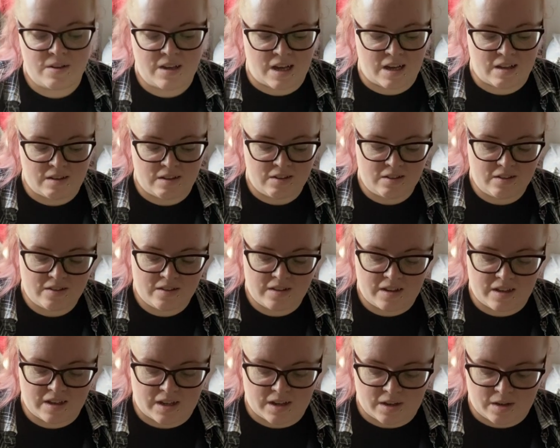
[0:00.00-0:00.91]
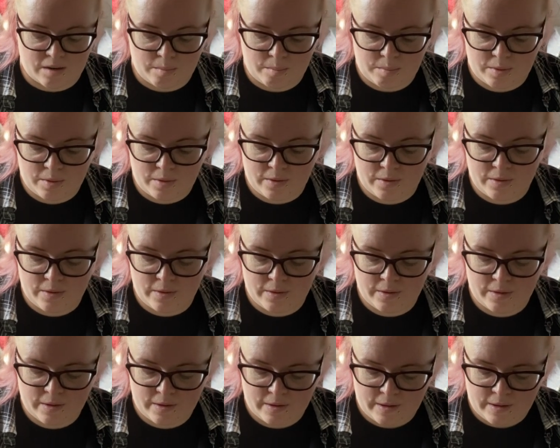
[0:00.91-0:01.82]
yeah, they just light up.
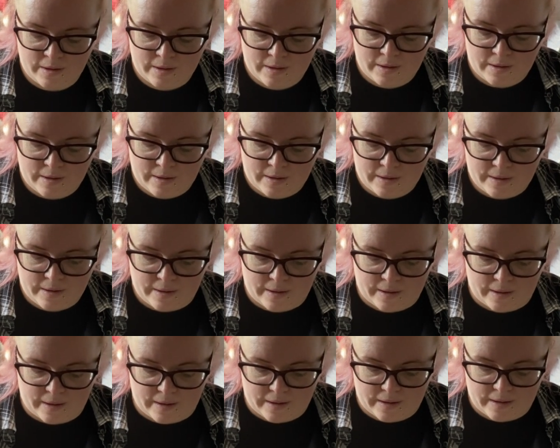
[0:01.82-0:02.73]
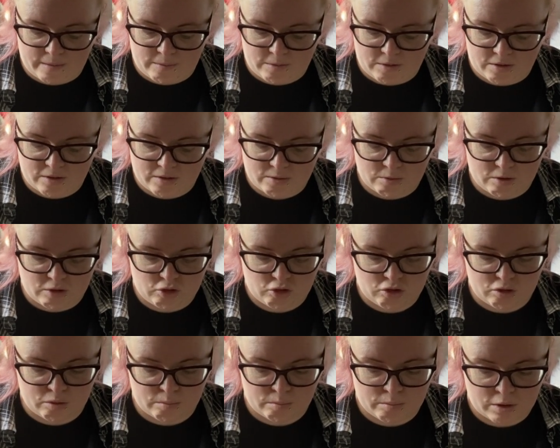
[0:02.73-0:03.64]
Let me
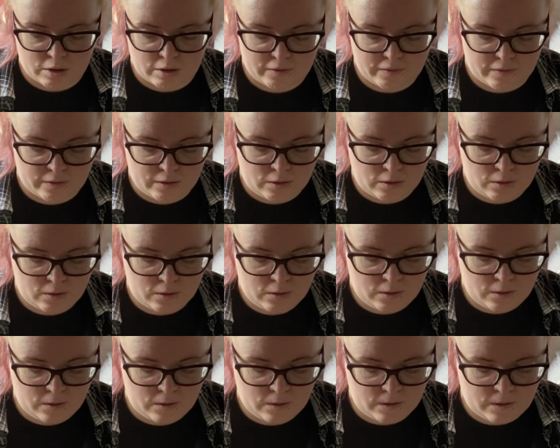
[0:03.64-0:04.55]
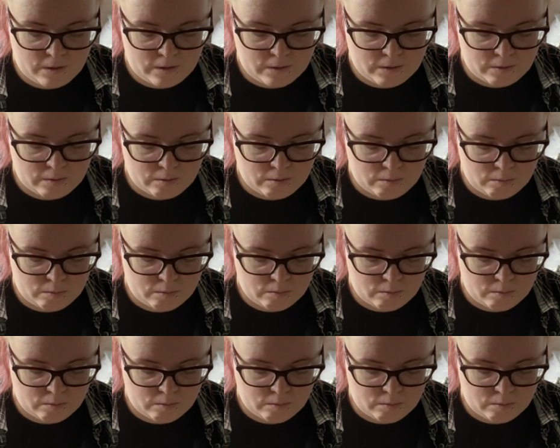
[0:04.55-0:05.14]
switch them both on. I